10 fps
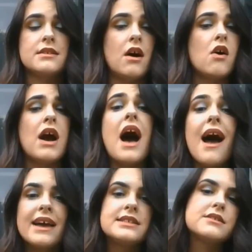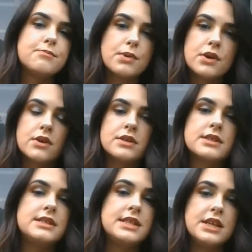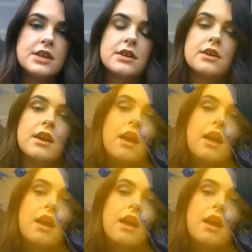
all kinds of birds, deer,